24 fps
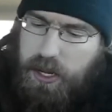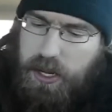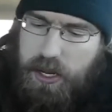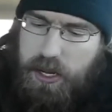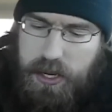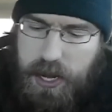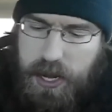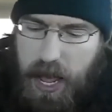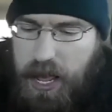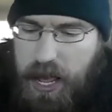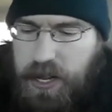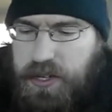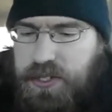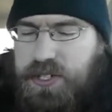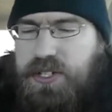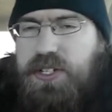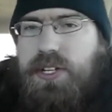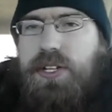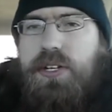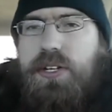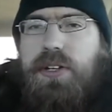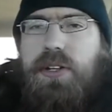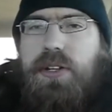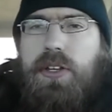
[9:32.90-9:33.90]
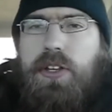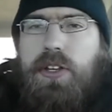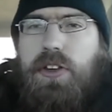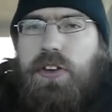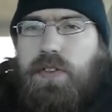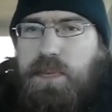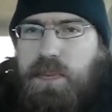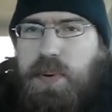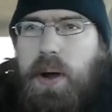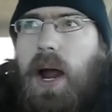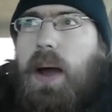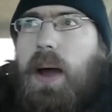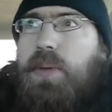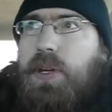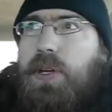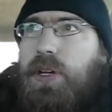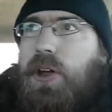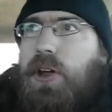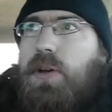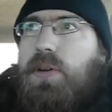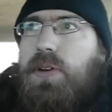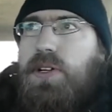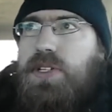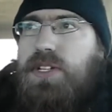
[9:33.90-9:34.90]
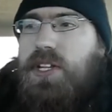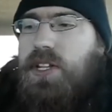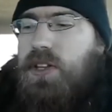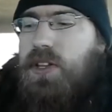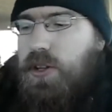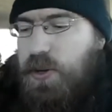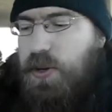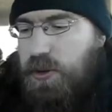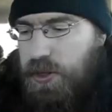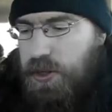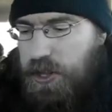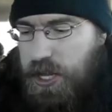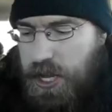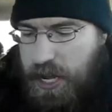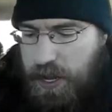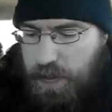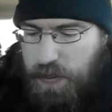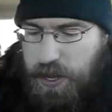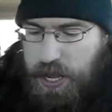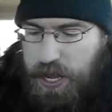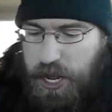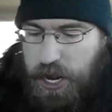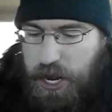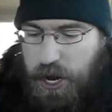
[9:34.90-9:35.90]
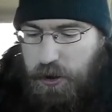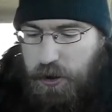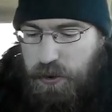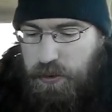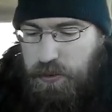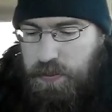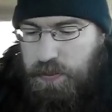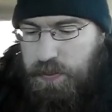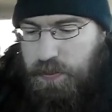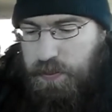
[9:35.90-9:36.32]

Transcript: Next, you've probably noticed a little theme here.